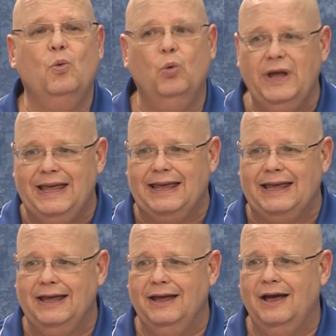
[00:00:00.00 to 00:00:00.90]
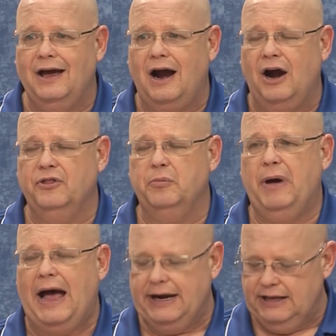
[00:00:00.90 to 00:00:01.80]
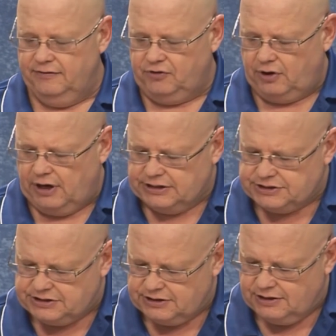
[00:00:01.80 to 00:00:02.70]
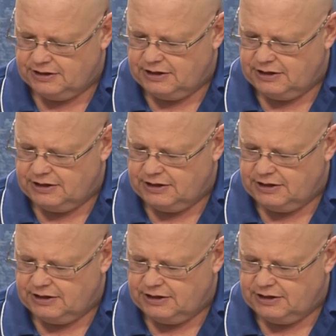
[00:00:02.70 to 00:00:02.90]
We are the body of Christ,